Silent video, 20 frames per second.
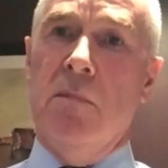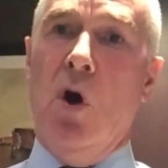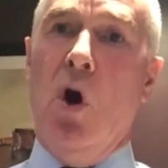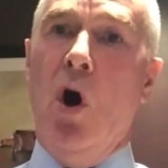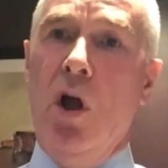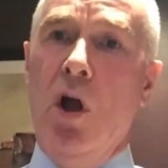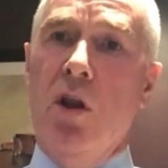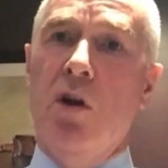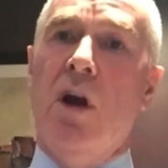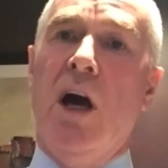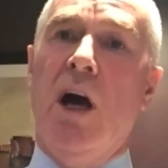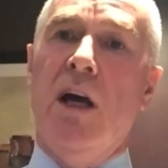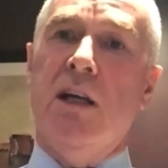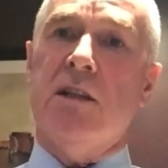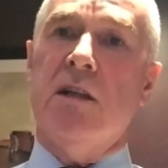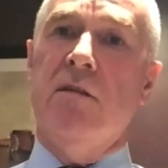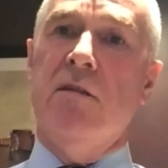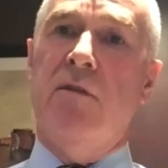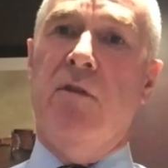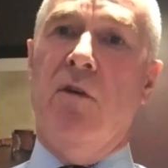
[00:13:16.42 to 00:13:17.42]
All they're
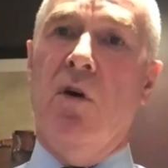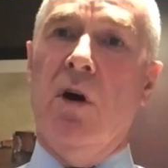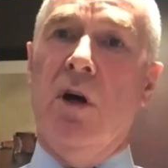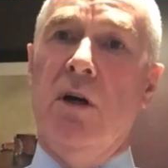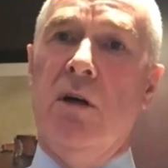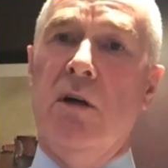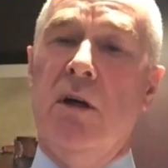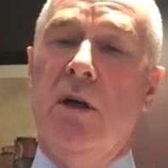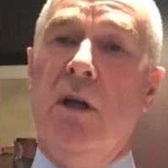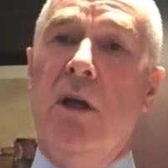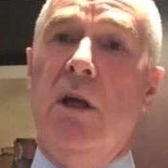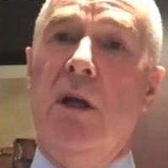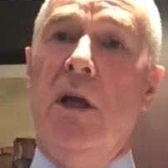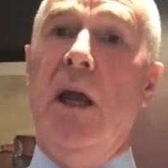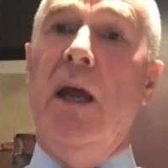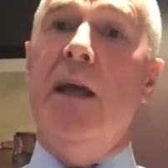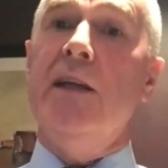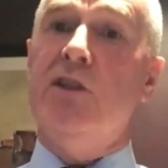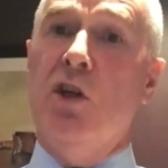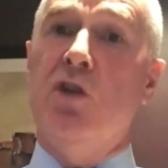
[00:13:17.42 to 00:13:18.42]
asking for
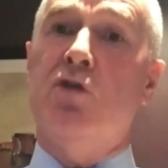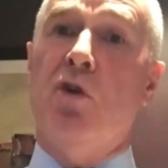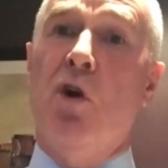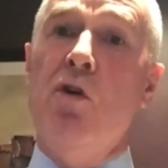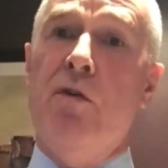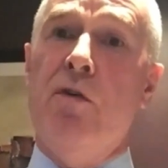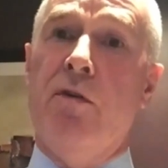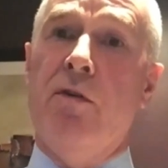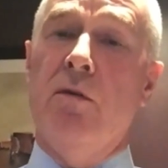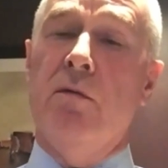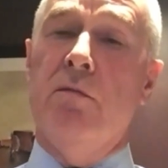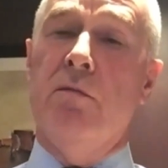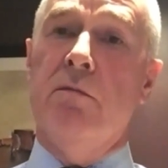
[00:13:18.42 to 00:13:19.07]
is the truth.